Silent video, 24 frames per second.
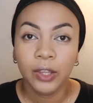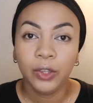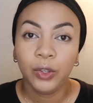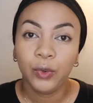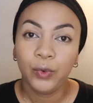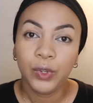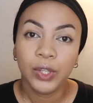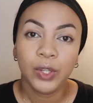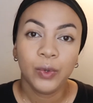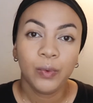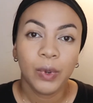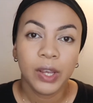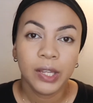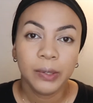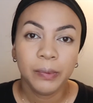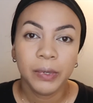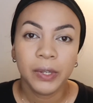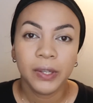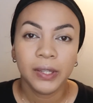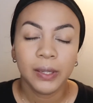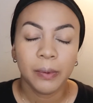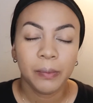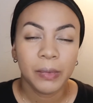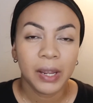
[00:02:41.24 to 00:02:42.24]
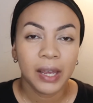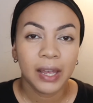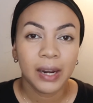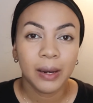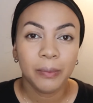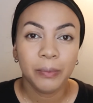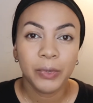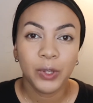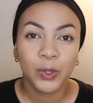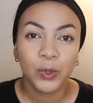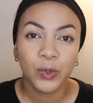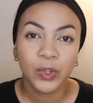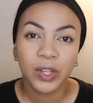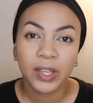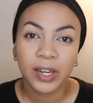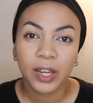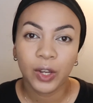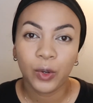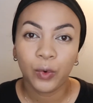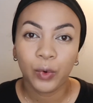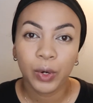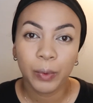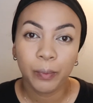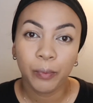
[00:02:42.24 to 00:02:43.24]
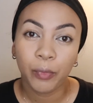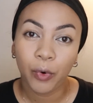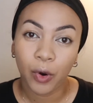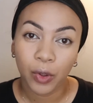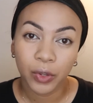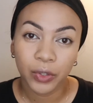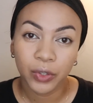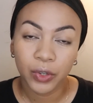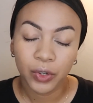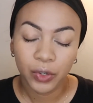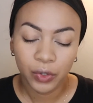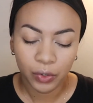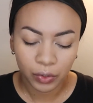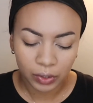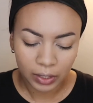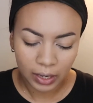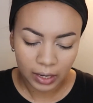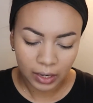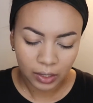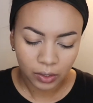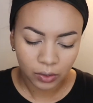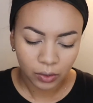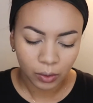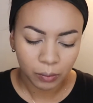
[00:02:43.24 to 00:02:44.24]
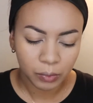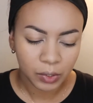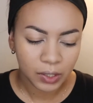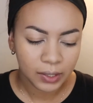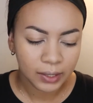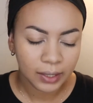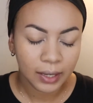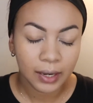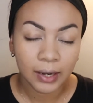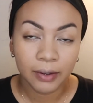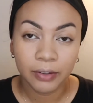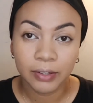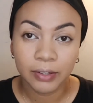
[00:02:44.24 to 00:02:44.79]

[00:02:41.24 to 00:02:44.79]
The reason why is because I'm not gonna be using a cream bronzer today, so I'm just gonna